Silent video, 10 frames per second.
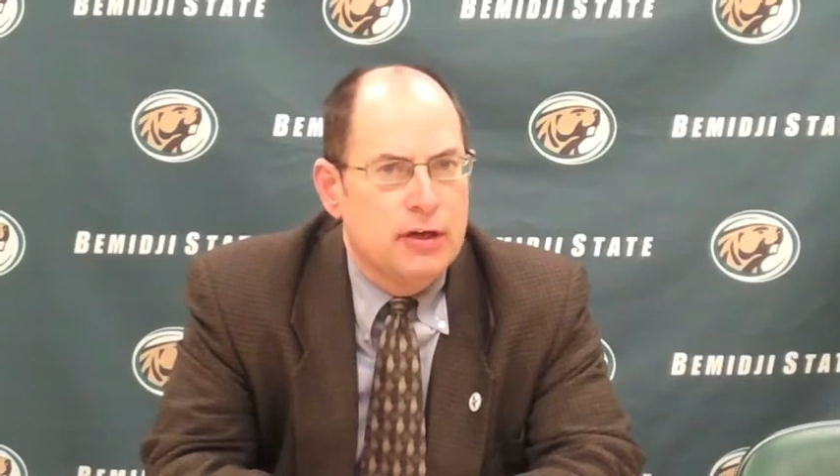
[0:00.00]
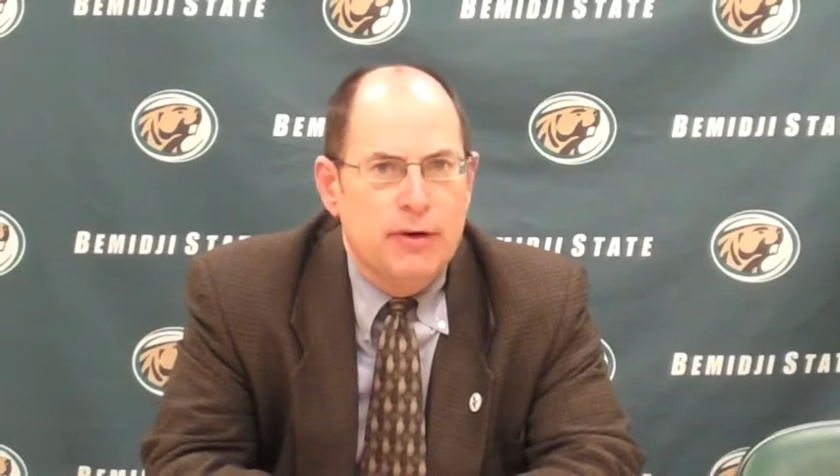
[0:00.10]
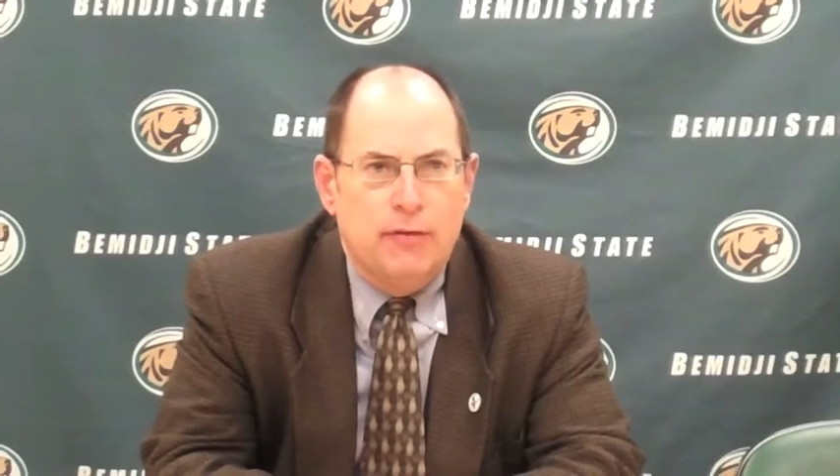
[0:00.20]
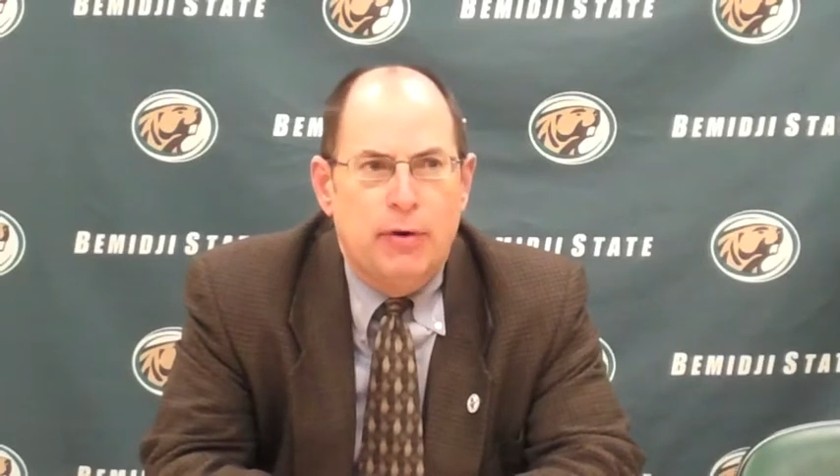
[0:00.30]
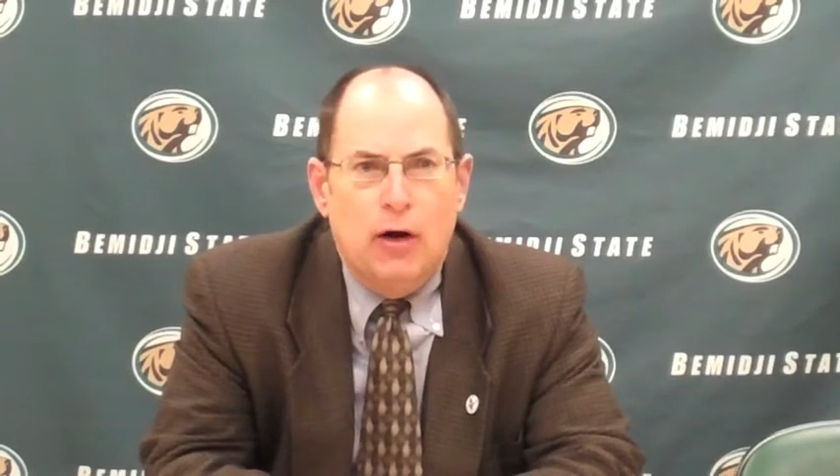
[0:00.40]
We
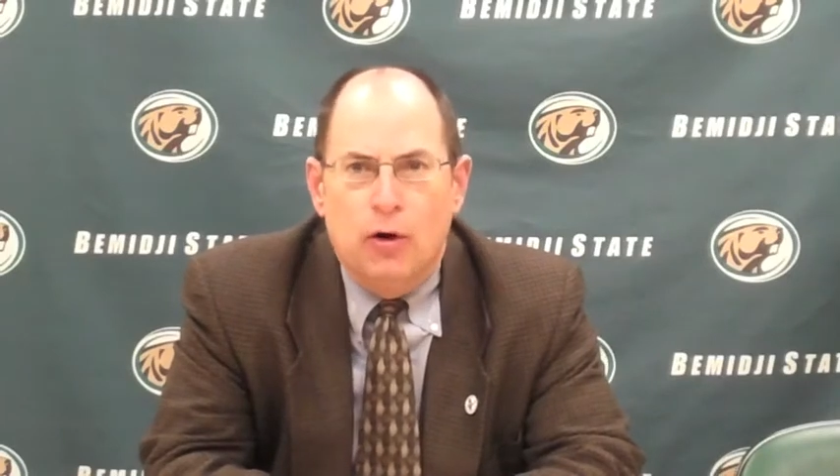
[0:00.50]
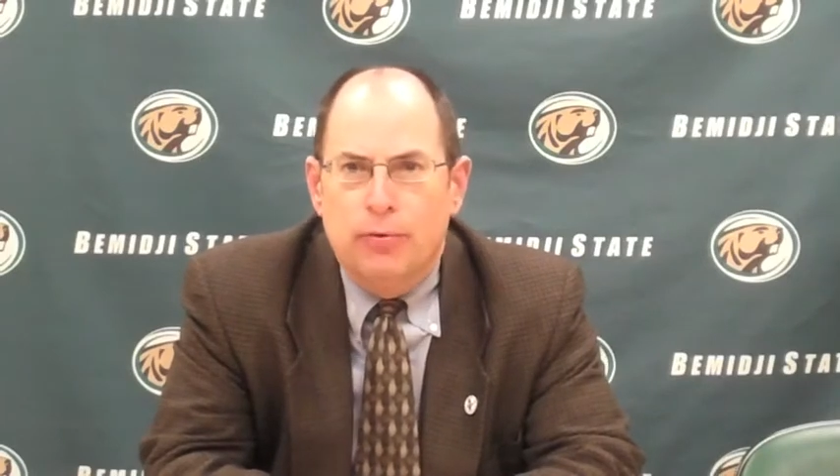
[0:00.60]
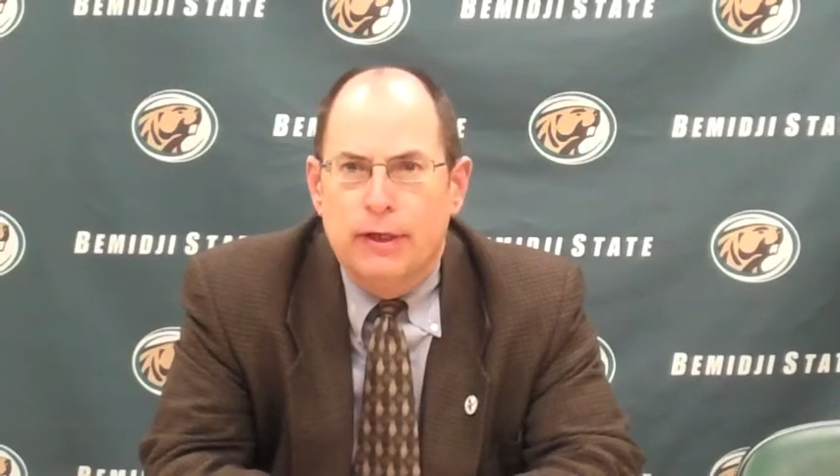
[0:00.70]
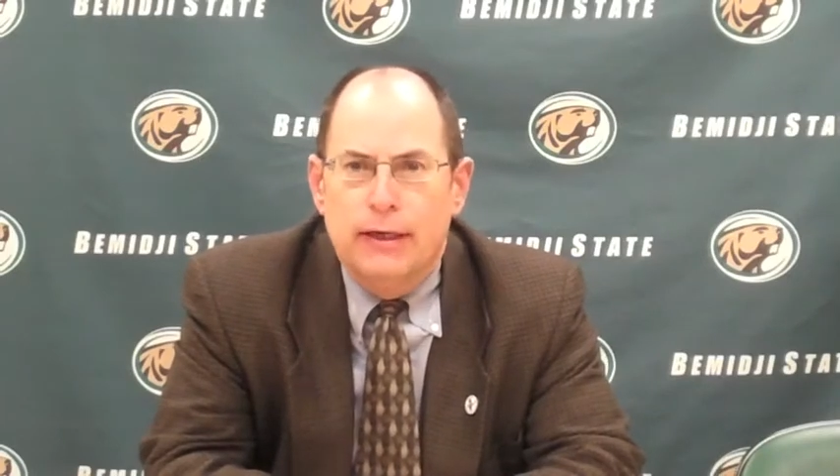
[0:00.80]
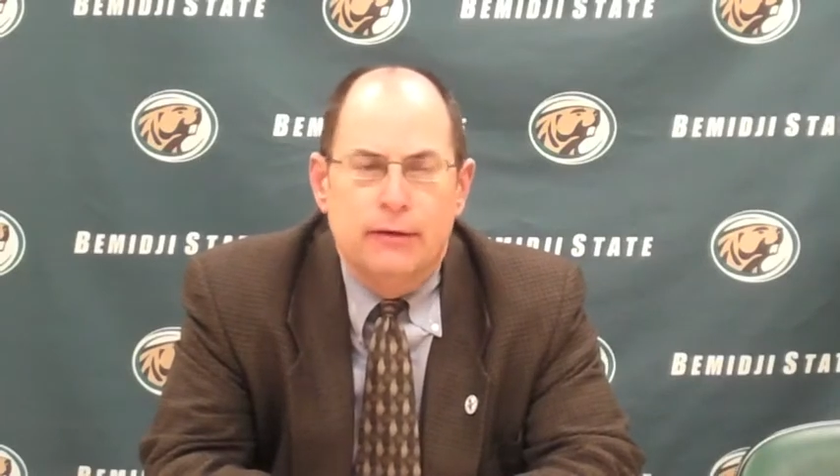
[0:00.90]
have a power
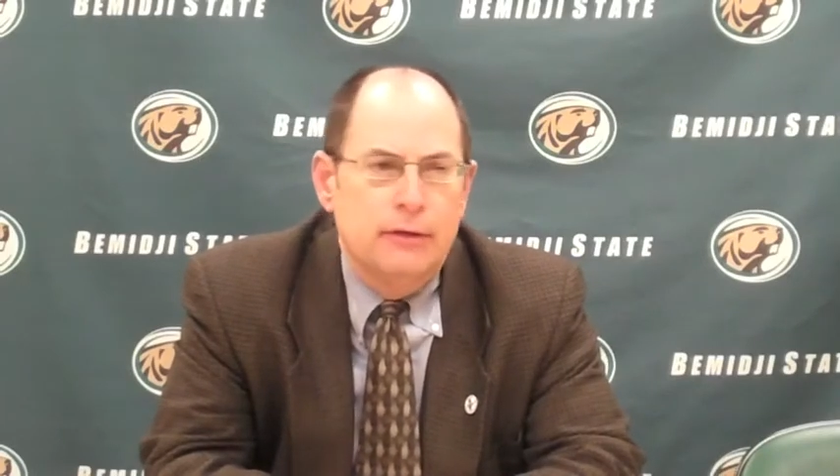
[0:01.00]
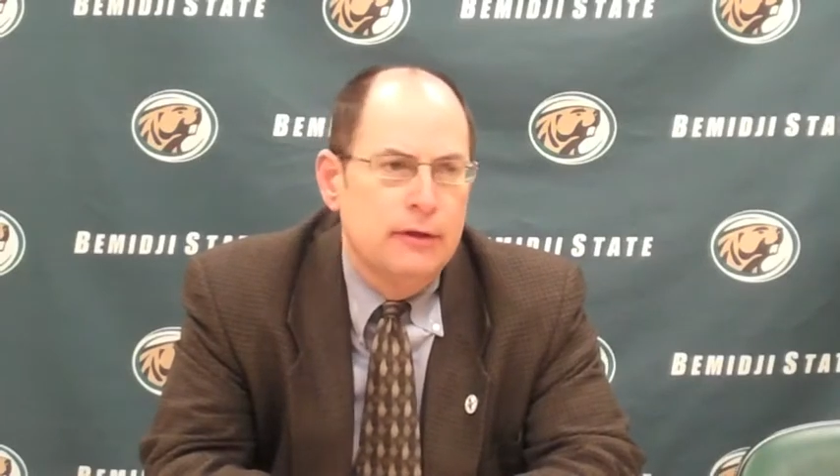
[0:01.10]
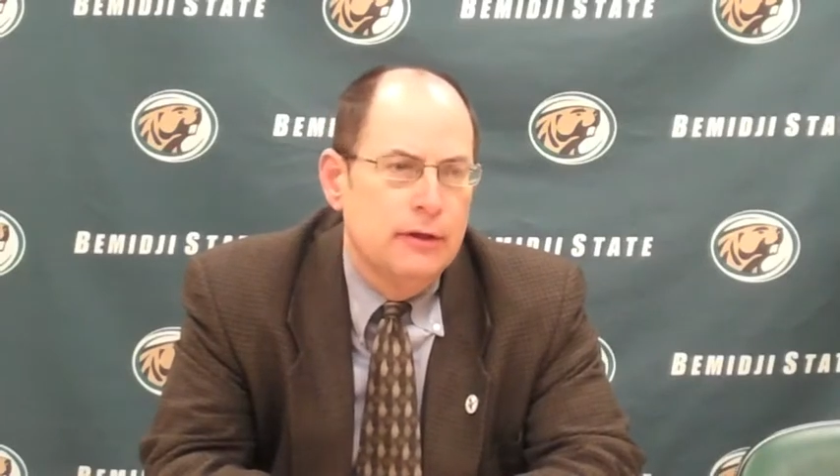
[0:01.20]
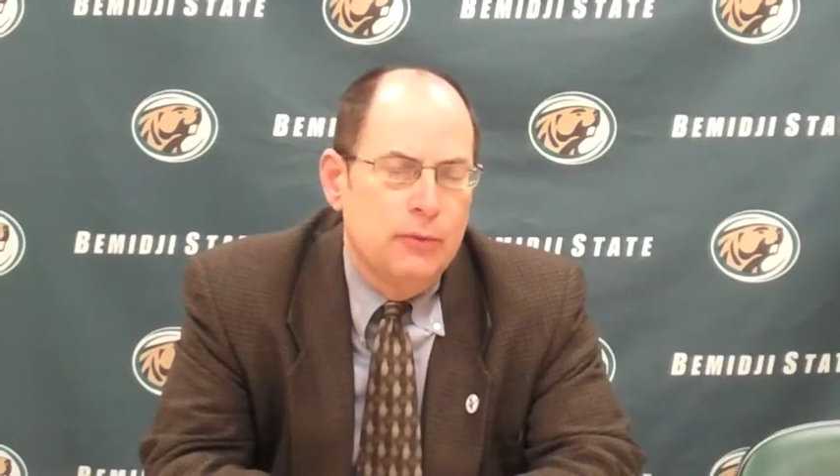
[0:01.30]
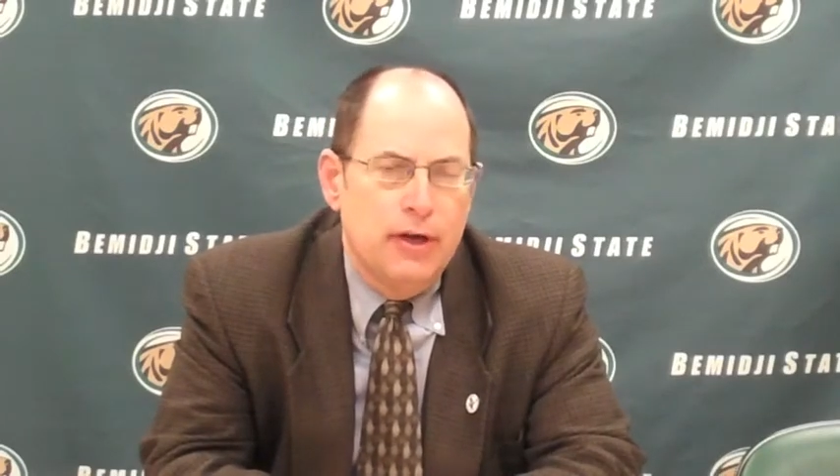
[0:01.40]
play, and
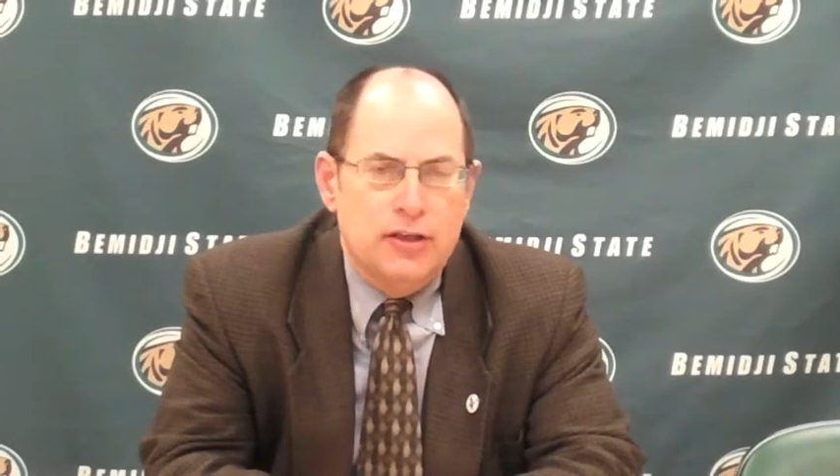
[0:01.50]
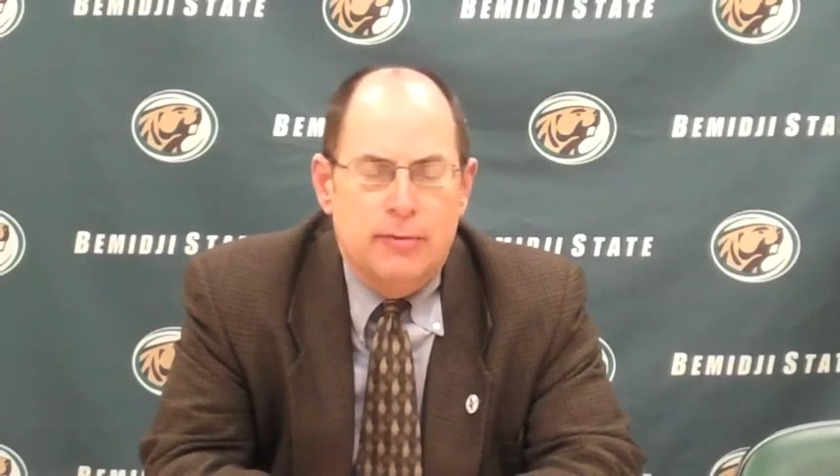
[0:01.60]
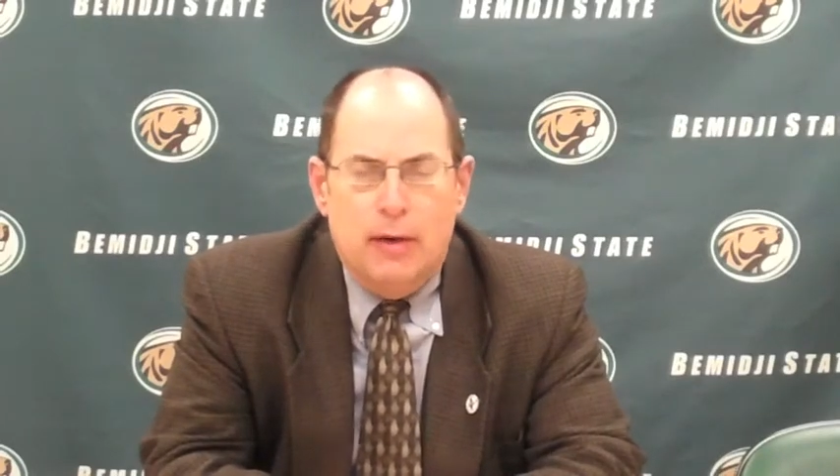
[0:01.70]
we had some